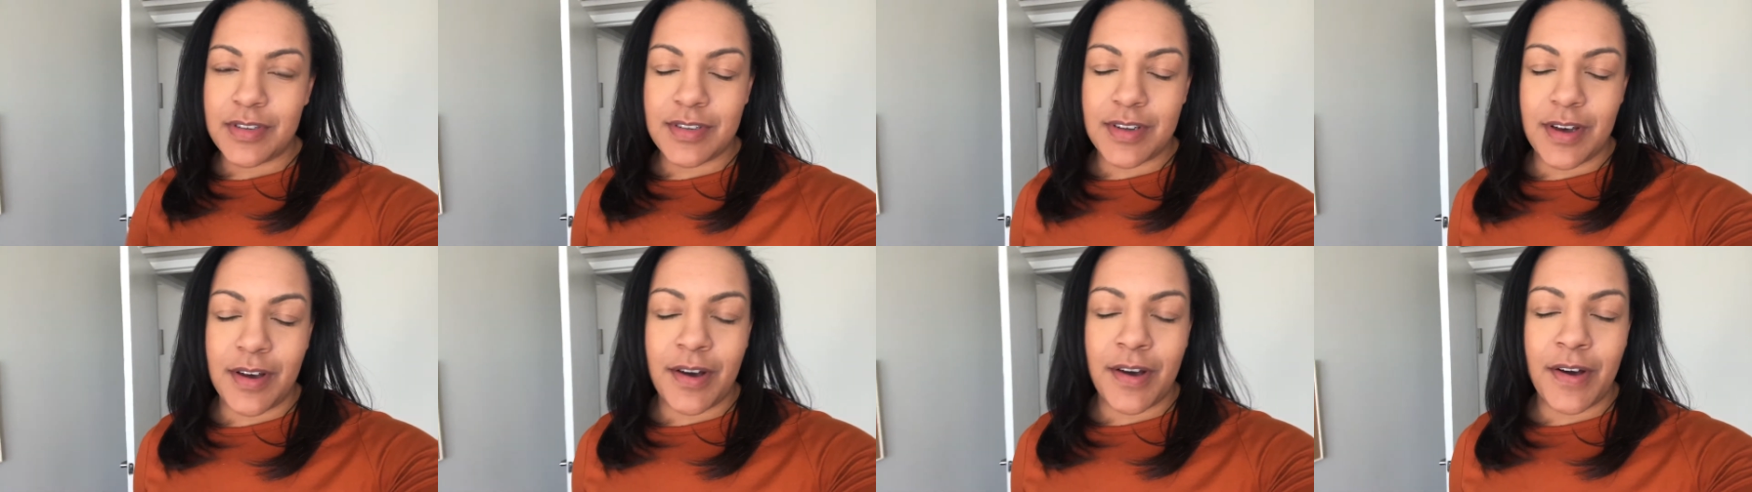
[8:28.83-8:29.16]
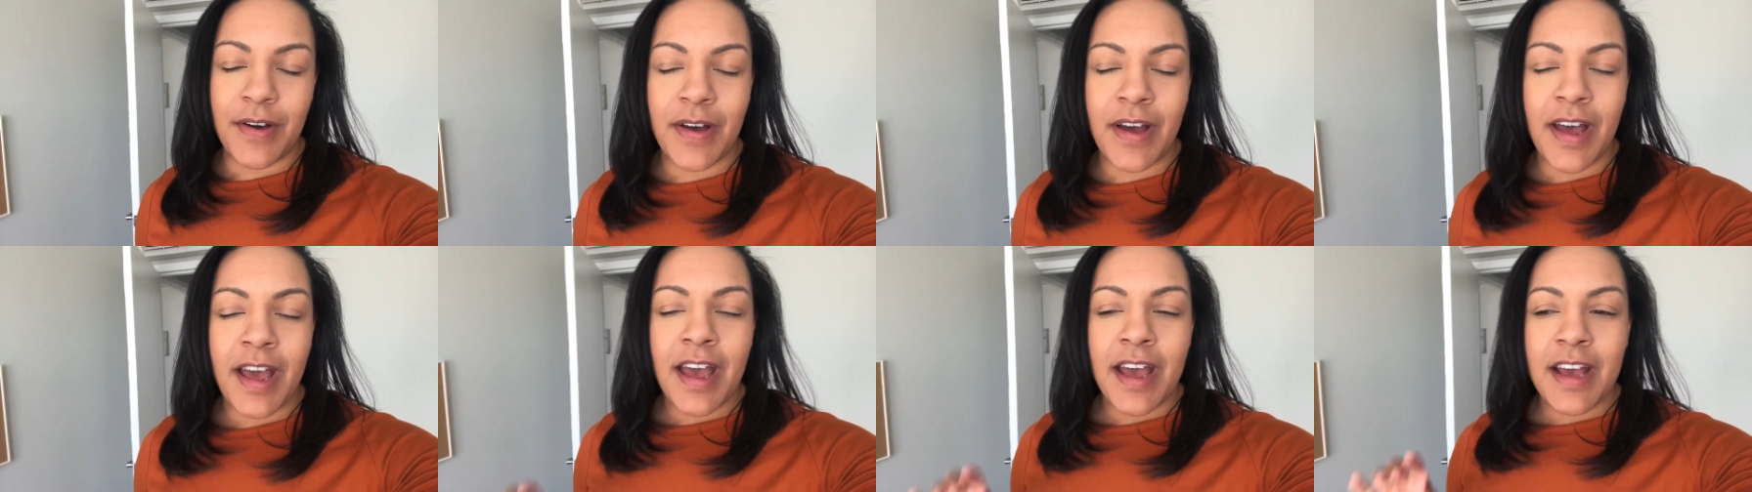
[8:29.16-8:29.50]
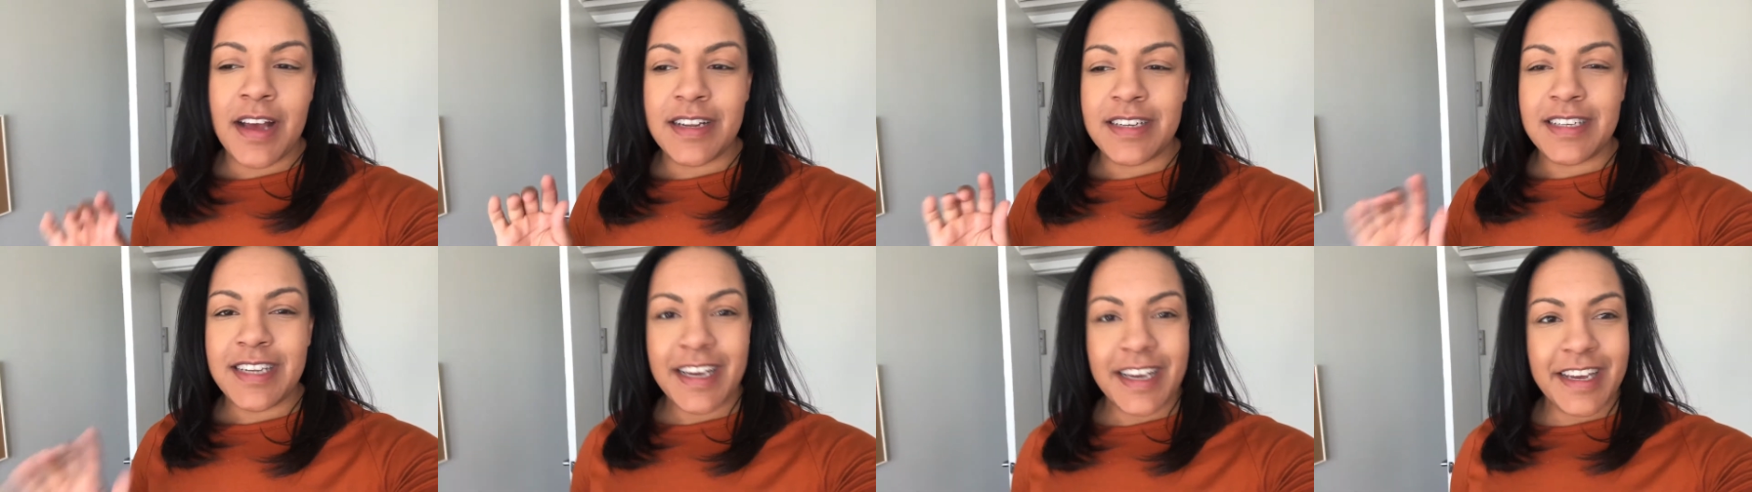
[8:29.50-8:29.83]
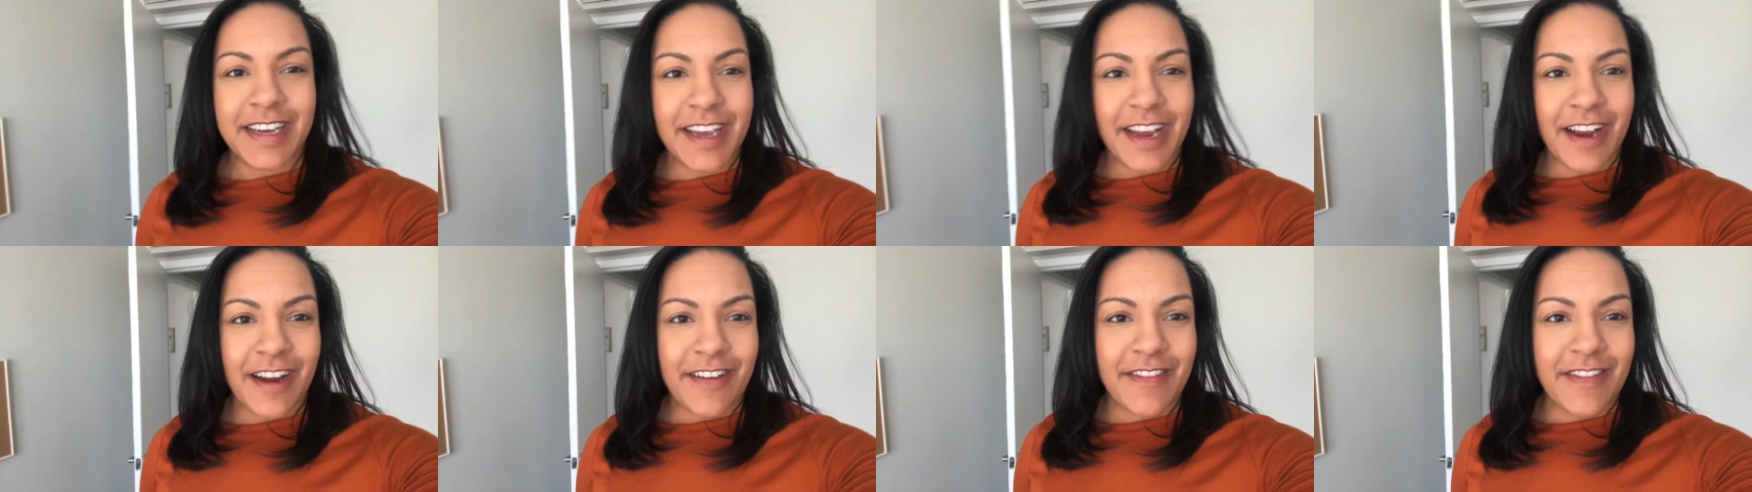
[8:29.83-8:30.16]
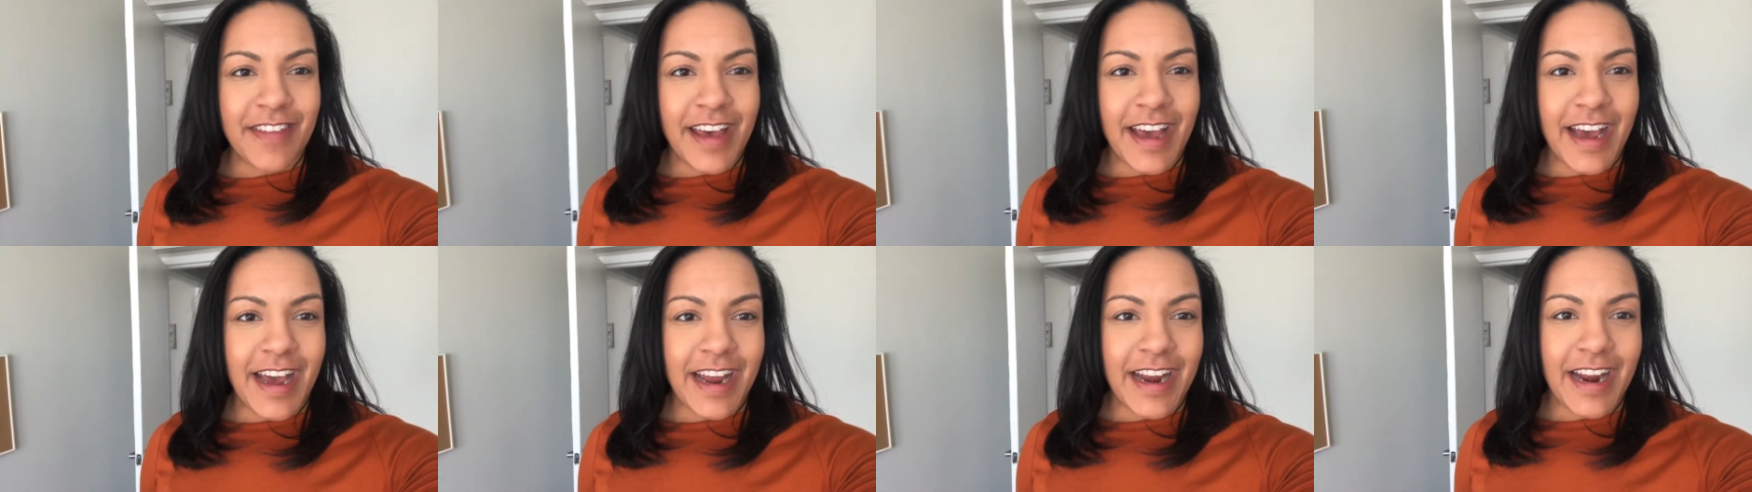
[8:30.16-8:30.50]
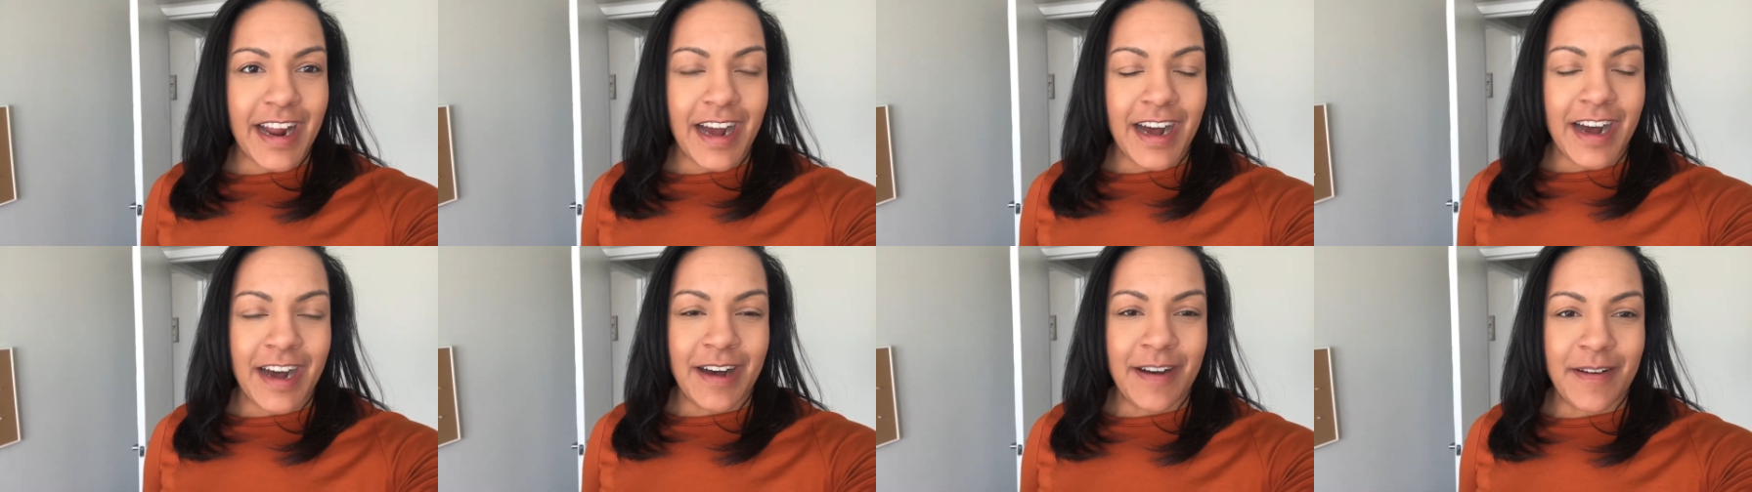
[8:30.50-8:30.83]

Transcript: so taking care of that.